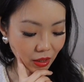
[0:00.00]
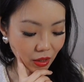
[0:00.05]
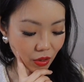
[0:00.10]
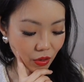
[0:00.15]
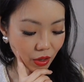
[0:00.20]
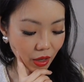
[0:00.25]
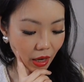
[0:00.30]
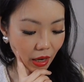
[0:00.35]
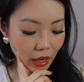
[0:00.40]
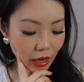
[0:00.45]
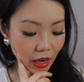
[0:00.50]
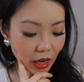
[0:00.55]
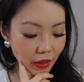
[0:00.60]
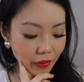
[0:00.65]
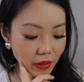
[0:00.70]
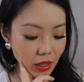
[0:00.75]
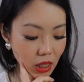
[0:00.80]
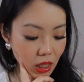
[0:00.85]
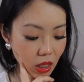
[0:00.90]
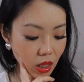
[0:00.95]
Okay,
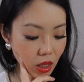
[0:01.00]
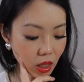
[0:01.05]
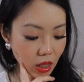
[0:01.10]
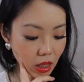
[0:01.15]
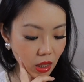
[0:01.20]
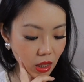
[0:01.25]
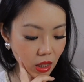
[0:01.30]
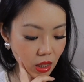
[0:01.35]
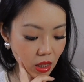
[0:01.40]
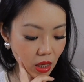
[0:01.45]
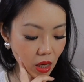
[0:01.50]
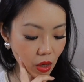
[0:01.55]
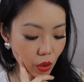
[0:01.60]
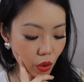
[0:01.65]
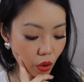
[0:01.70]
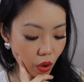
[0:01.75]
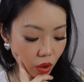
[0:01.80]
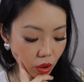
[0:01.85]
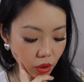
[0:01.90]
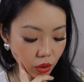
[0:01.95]
I've seen this
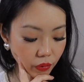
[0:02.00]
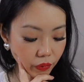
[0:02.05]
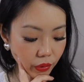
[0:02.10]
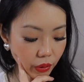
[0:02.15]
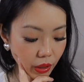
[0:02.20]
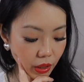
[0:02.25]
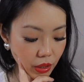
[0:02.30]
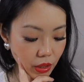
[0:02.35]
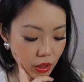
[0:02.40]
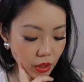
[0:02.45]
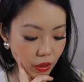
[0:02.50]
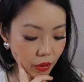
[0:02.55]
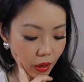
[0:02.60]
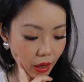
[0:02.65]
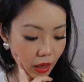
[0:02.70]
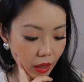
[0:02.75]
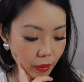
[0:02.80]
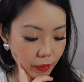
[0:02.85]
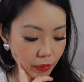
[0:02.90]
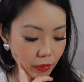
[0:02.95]
all over
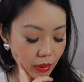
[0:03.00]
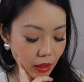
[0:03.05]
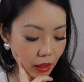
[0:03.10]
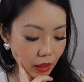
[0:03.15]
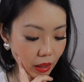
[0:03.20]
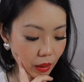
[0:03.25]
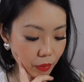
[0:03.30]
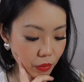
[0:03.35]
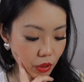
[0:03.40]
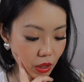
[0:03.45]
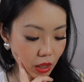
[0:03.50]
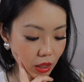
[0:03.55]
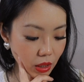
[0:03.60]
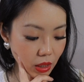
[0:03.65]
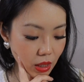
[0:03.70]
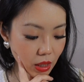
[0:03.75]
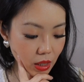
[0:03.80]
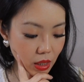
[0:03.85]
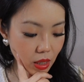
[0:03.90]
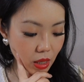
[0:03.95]
Instagram and I'm trying
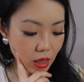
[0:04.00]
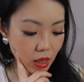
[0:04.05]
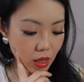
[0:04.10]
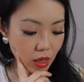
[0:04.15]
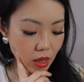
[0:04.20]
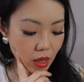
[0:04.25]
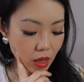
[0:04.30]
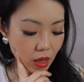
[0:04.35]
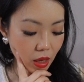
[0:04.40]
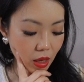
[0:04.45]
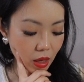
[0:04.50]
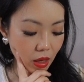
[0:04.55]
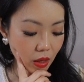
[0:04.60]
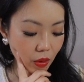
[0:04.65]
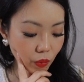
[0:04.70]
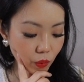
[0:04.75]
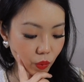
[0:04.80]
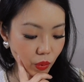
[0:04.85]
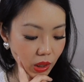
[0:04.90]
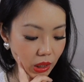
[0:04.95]
to see
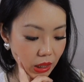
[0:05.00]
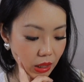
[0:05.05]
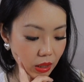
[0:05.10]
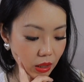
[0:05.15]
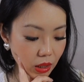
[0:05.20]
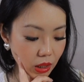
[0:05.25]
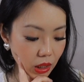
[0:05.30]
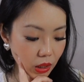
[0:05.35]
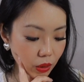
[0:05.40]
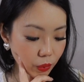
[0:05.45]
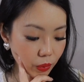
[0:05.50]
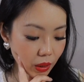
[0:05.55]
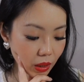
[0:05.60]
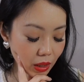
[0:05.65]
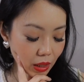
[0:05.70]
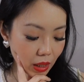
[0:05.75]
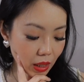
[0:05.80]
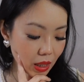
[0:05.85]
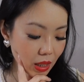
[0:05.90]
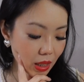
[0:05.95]
what's the deal with
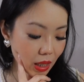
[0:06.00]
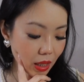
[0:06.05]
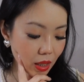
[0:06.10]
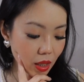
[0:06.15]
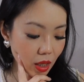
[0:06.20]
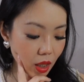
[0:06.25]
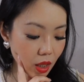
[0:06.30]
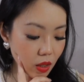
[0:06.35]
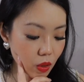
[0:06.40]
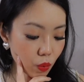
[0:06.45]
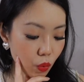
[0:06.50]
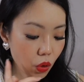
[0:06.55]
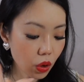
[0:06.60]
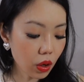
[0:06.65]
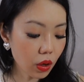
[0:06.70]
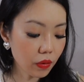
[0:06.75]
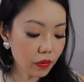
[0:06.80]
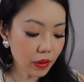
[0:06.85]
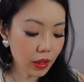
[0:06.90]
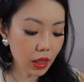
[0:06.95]
this. I think it's more
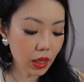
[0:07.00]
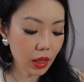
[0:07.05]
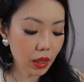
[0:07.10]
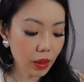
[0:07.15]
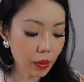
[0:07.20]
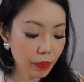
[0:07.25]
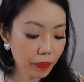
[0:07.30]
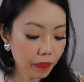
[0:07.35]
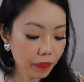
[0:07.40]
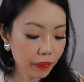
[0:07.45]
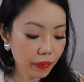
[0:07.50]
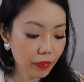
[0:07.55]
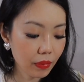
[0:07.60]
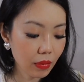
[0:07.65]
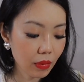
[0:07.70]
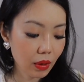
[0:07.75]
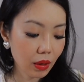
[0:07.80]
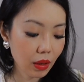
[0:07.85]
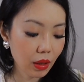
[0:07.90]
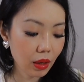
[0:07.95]
of a,
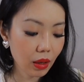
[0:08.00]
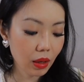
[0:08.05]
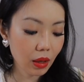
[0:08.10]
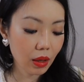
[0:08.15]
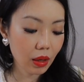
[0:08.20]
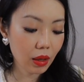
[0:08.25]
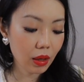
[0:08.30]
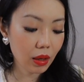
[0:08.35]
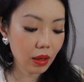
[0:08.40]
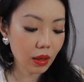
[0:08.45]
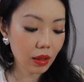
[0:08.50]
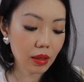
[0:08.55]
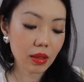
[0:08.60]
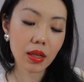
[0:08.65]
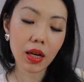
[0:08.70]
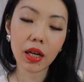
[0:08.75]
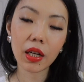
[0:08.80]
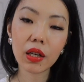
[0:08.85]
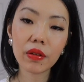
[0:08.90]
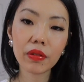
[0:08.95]
it's
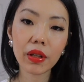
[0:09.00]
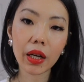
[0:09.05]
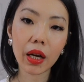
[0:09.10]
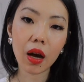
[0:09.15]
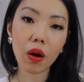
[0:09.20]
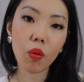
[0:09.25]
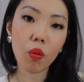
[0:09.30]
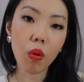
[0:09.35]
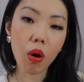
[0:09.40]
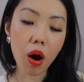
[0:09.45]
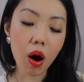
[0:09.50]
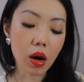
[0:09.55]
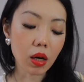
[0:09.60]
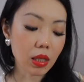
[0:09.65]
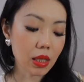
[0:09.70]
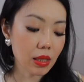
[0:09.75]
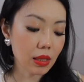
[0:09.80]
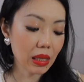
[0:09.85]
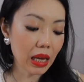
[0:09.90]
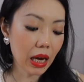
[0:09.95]
kind of like a WOC
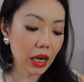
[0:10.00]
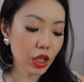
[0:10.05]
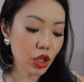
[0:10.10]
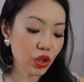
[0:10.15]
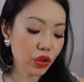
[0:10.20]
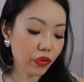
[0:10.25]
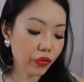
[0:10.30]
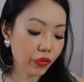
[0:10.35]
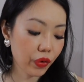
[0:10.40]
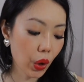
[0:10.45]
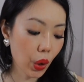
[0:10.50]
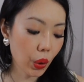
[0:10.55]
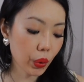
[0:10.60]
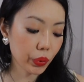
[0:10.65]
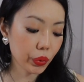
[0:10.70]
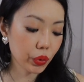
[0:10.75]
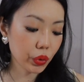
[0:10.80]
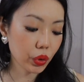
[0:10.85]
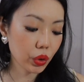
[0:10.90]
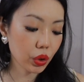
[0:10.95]
slash
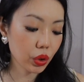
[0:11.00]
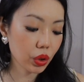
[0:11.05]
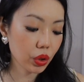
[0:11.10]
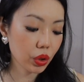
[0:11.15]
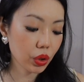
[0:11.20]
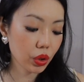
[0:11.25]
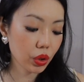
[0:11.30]
phone